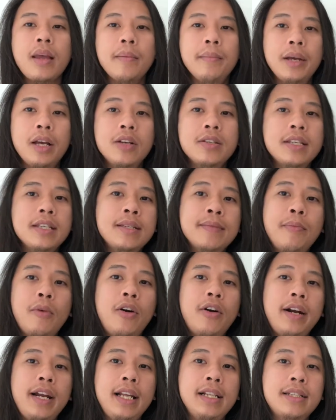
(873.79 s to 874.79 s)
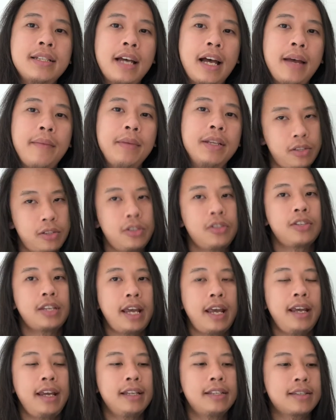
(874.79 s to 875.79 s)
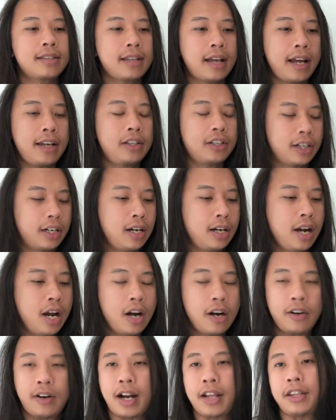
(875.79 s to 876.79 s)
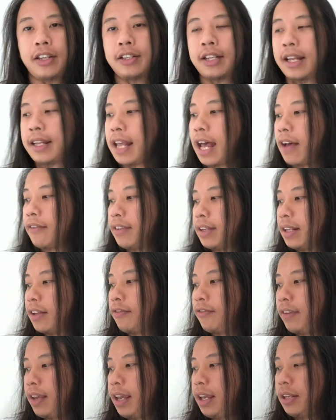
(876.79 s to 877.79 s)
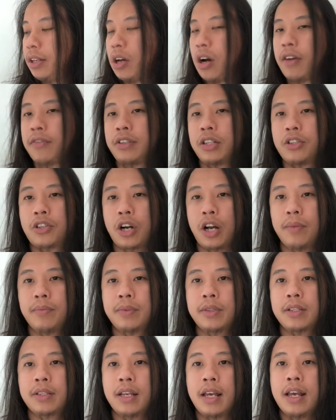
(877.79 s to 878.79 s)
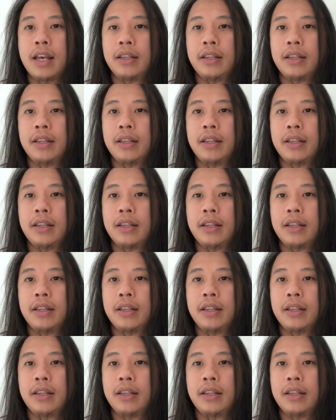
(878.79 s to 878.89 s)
Because it's more real time to say it's tighter rather than having the feed of the drums